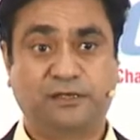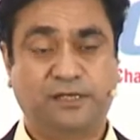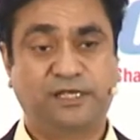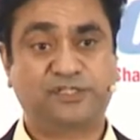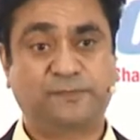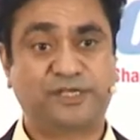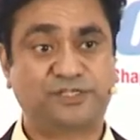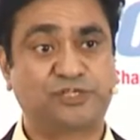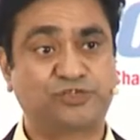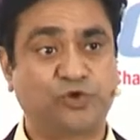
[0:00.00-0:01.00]
EasyPass,
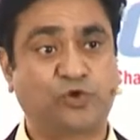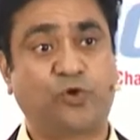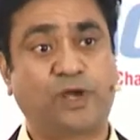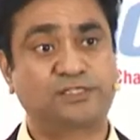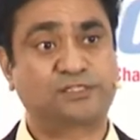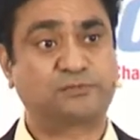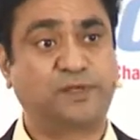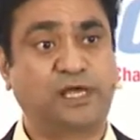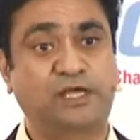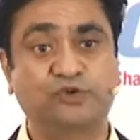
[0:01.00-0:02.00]
as you know, has
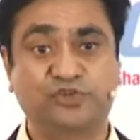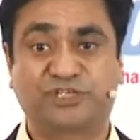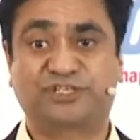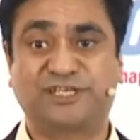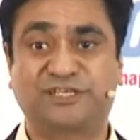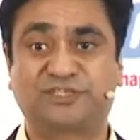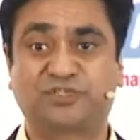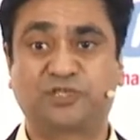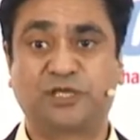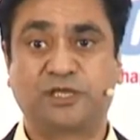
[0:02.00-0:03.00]
been a huge
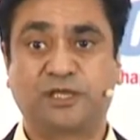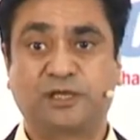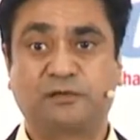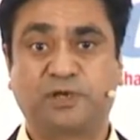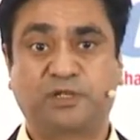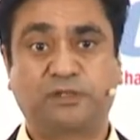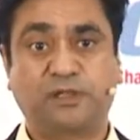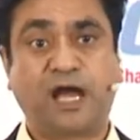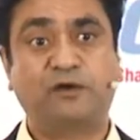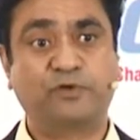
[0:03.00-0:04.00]
success, but
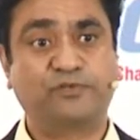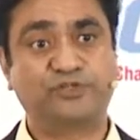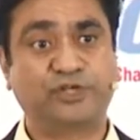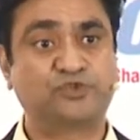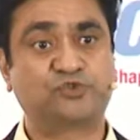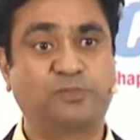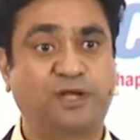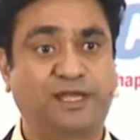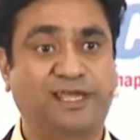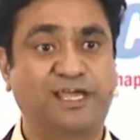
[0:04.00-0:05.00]
our vision is to build
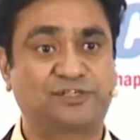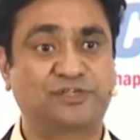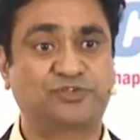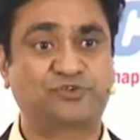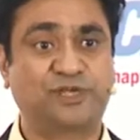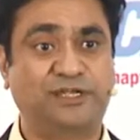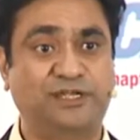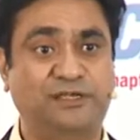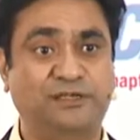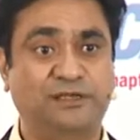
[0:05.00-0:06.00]
a cashless
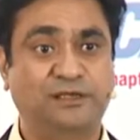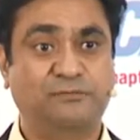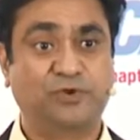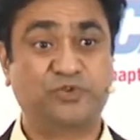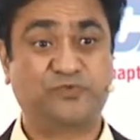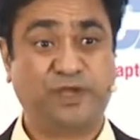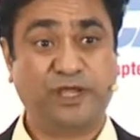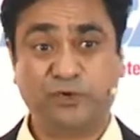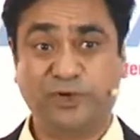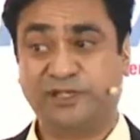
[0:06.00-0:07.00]
society because we can
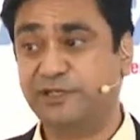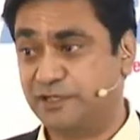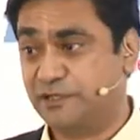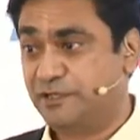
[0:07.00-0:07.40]
do it here.